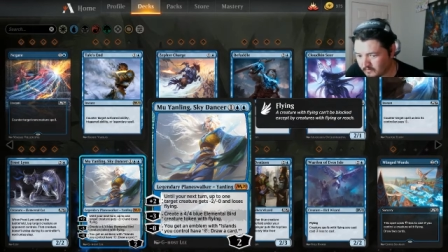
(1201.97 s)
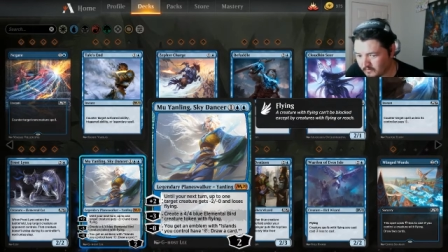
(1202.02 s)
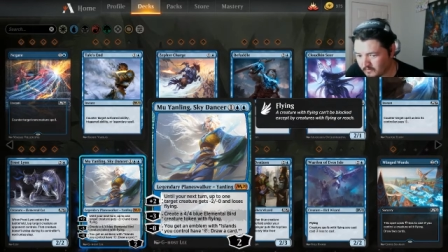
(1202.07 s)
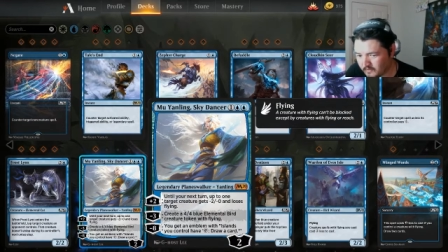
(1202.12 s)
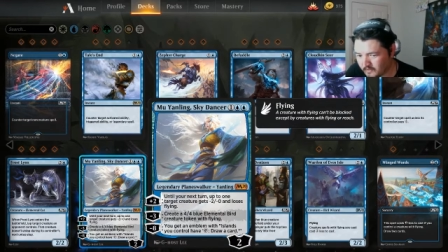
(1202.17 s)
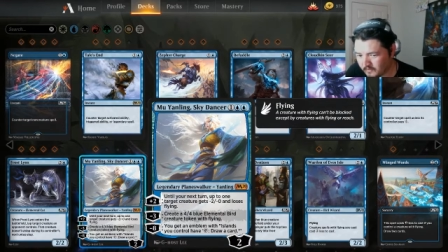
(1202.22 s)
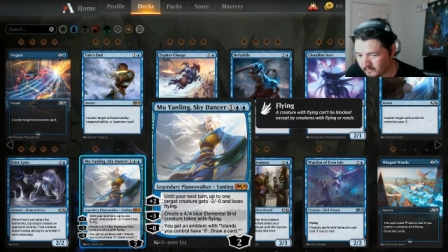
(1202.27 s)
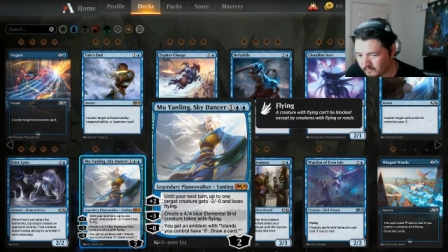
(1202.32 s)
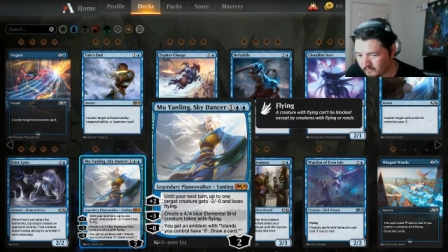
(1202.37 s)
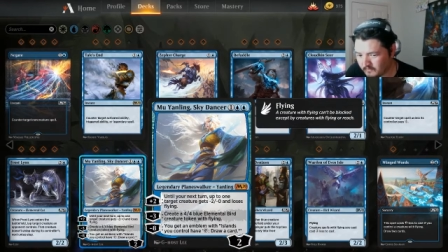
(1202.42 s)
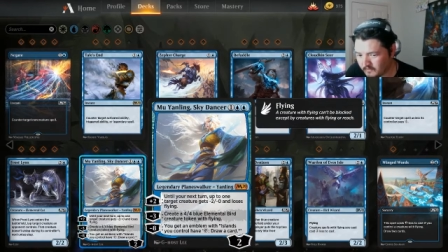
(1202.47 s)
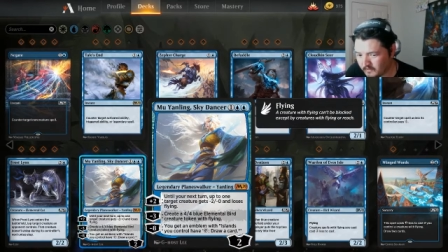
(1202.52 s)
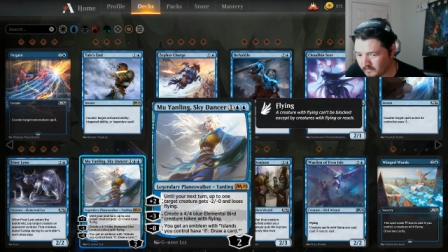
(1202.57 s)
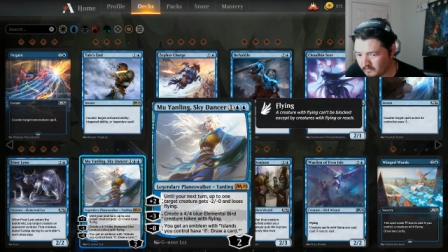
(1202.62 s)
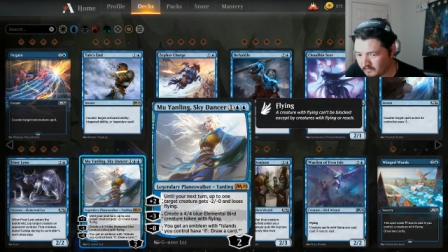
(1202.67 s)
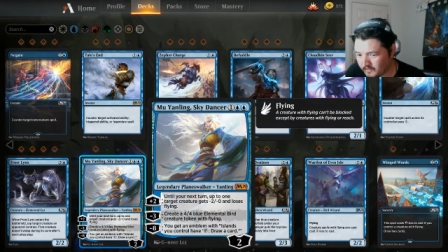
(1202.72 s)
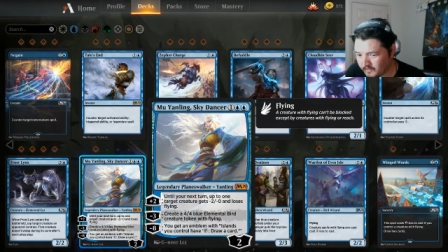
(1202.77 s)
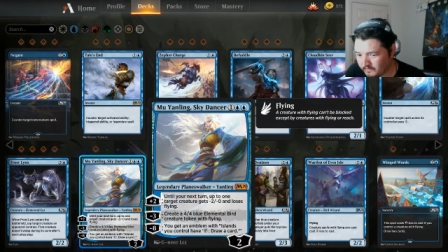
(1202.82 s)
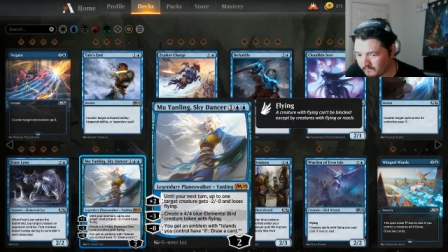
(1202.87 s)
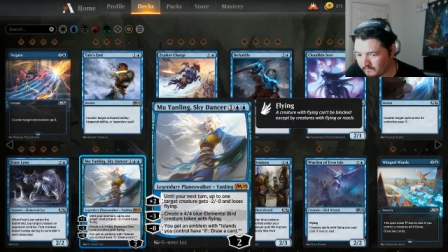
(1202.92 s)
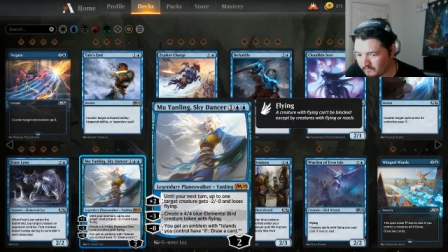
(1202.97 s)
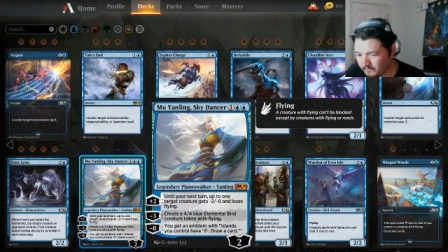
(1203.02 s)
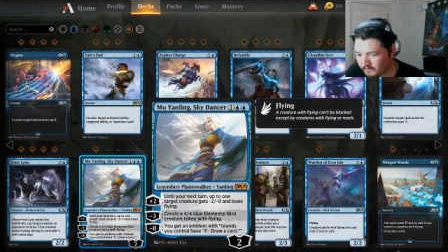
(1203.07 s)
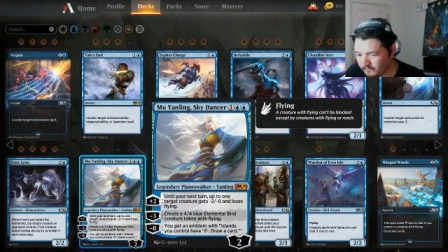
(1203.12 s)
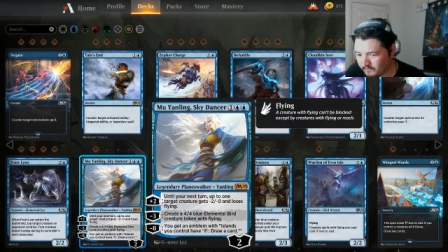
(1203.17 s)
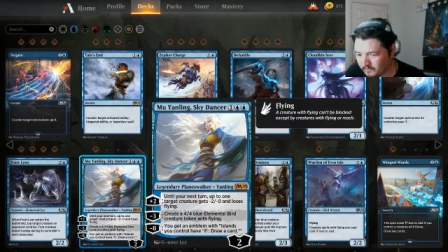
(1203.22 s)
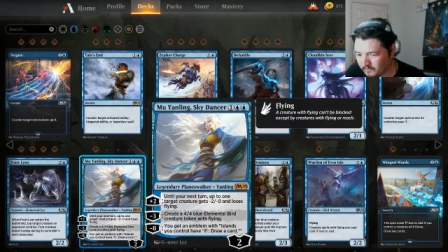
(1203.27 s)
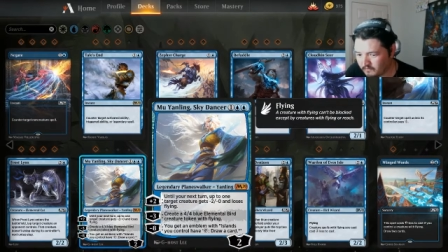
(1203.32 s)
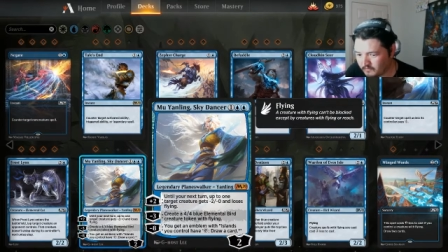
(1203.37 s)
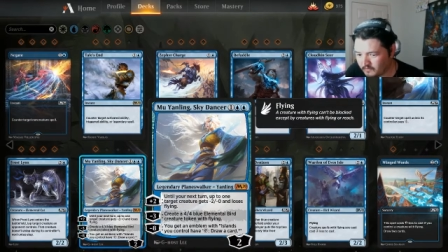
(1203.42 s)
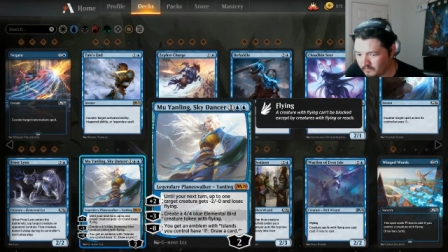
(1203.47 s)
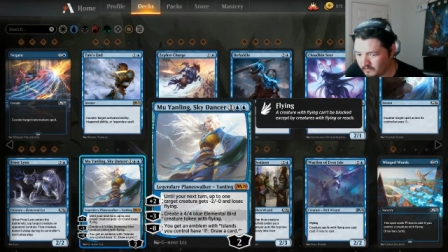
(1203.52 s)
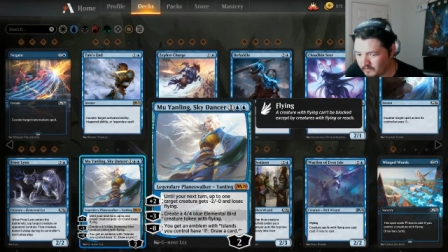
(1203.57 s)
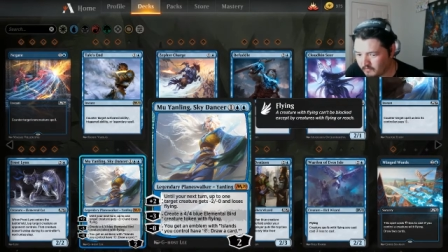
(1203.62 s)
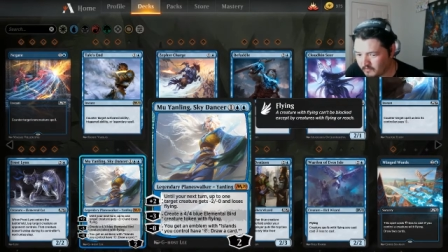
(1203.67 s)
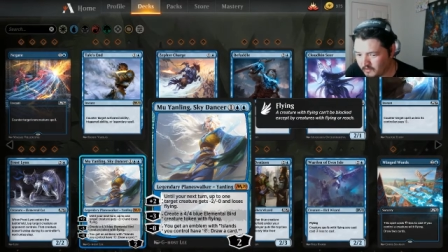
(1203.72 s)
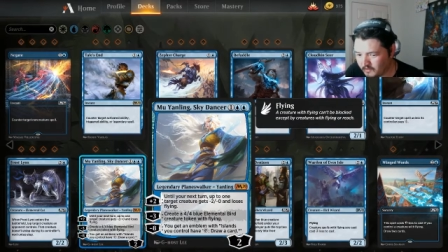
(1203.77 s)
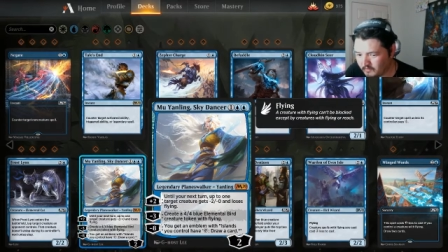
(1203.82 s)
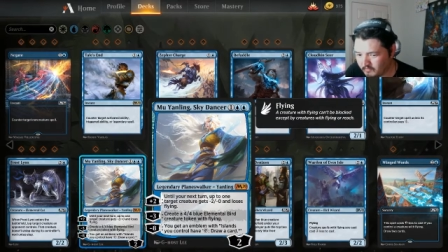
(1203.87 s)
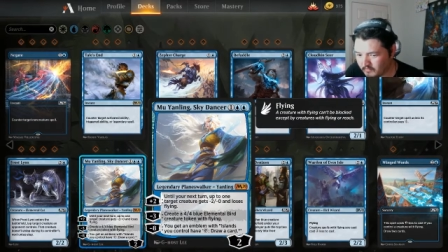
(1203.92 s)
-3, create a 4/4 blue
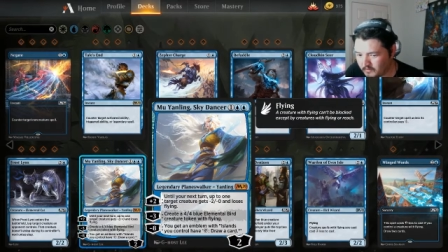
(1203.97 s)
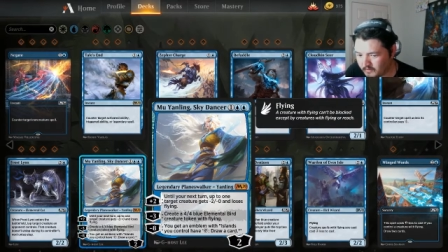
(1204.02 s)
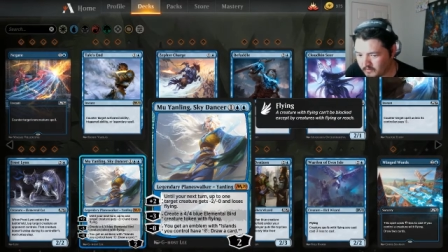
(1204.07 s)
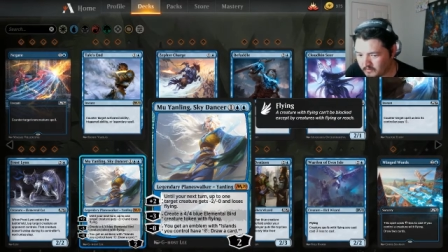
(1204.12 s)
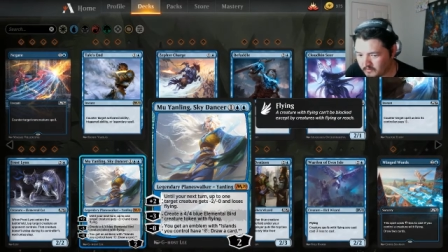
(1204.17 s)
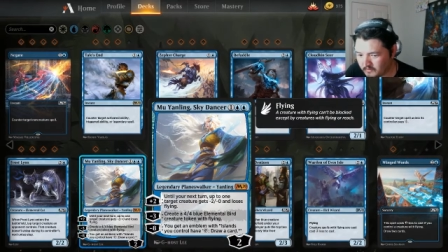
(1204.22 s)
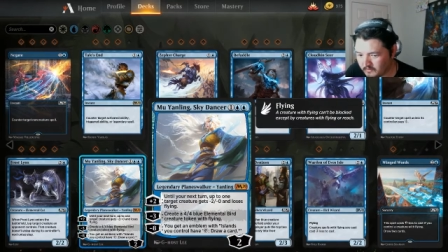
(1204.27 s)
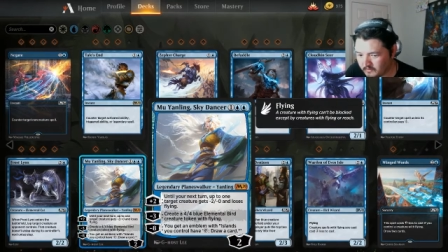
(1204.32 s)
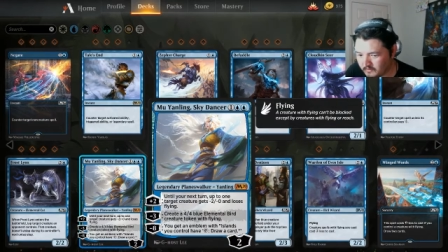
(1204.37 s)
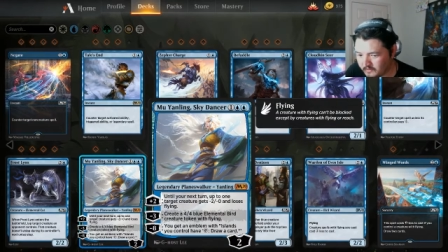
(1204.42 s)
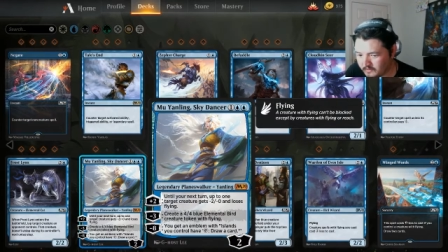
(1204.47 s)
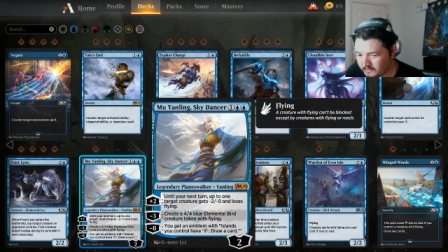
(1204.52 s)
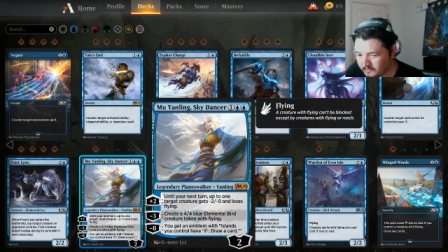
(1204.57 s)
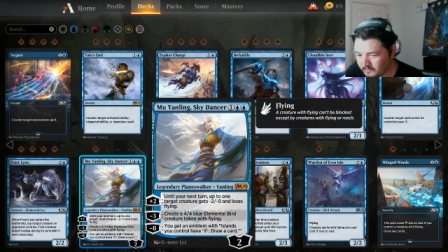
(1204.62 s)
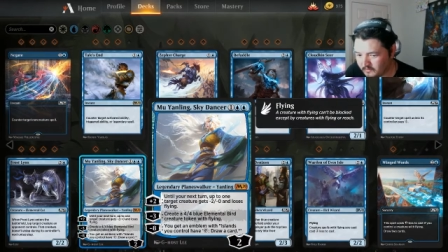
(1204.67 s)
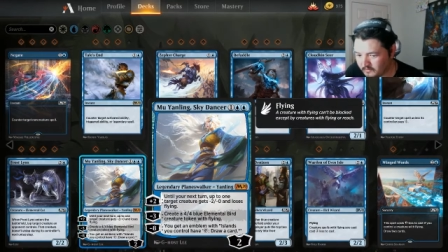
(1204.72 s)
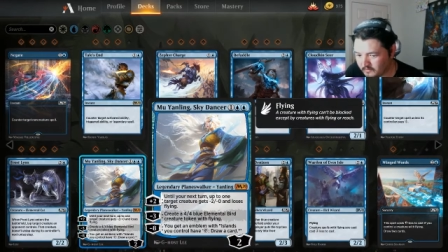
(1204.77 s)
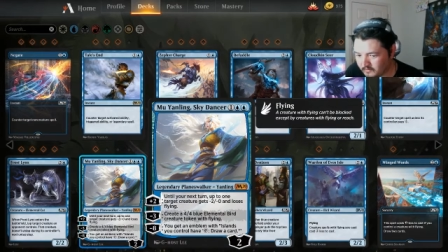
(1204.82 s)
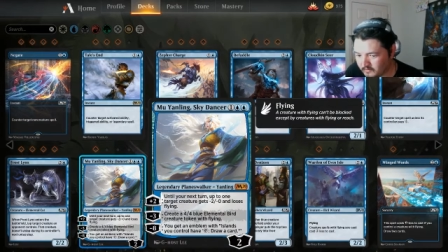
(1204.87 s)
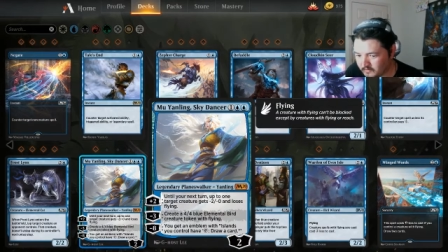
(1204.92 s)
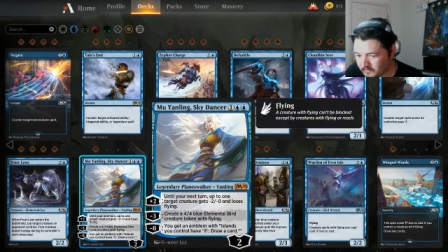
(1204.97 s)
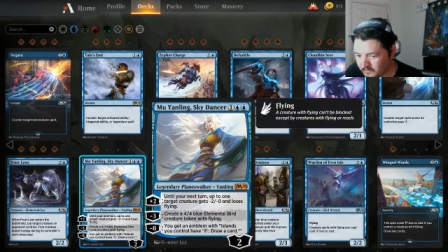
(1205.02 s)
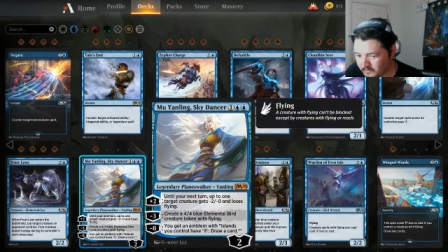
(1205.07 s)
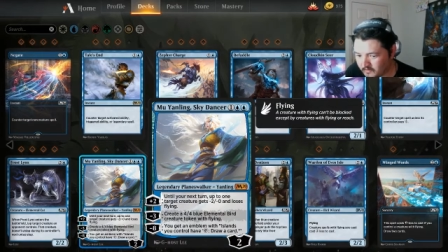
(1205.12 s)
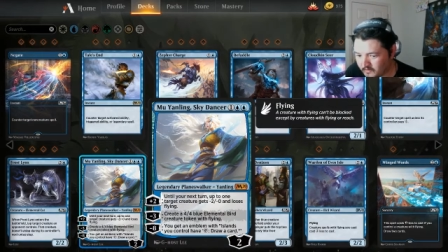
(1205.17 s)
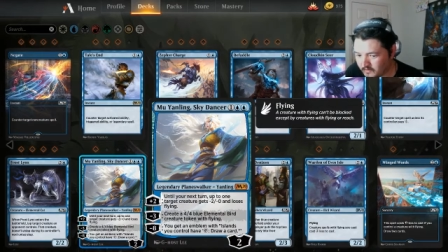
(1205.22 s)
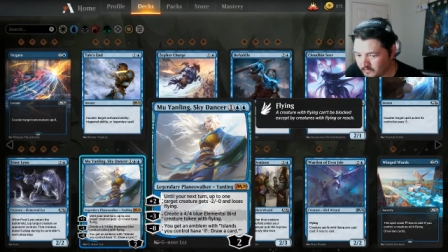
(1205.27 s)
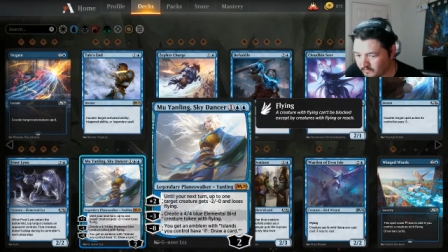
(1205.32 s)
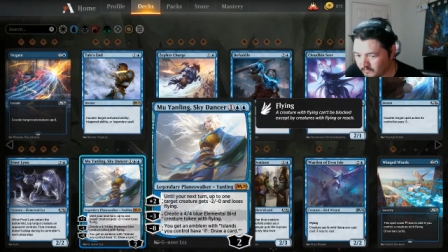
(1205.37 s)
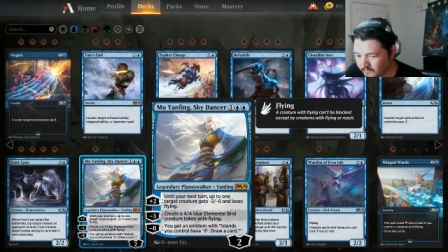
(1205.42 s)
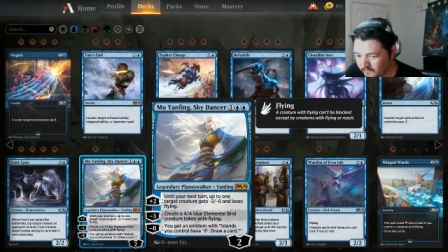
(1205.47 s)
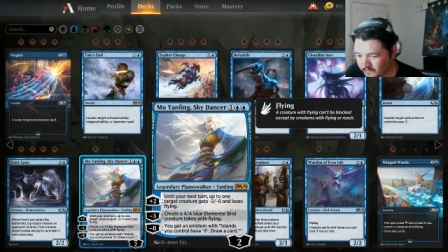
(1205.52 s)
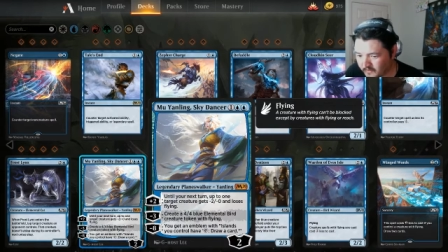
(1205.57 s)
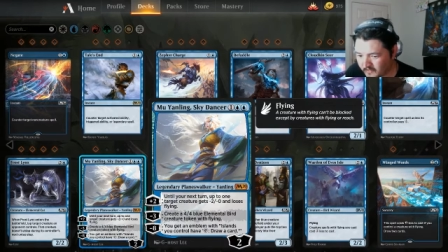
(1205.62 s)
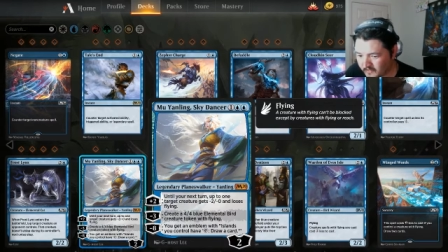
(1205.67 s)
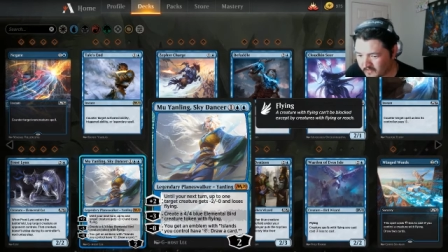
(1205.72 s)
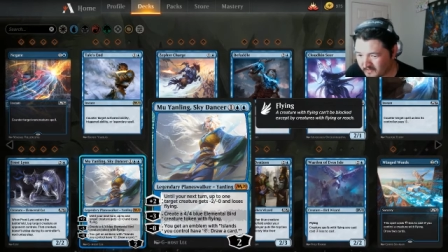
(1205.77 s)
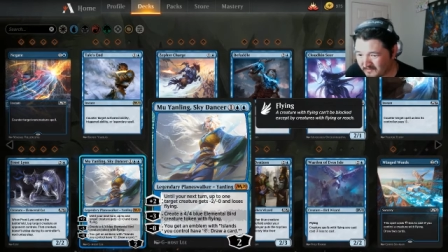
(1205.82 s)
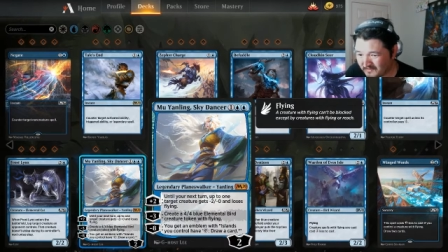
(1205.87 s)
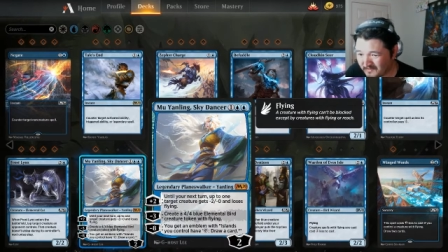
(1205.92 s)
elemental bird creature token with
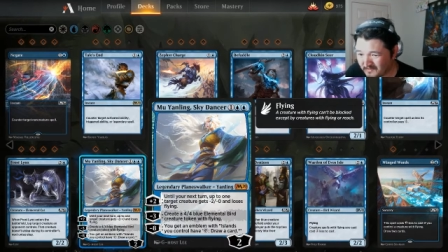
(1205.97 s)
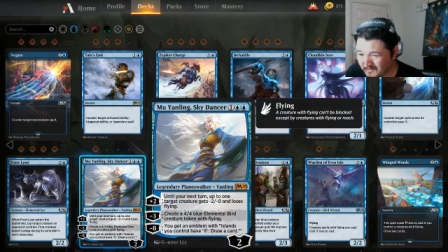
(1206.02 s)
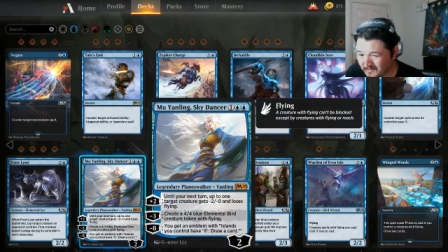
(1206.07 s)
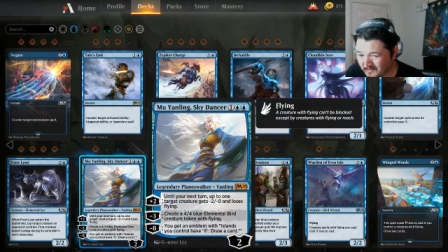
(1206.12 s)
flying.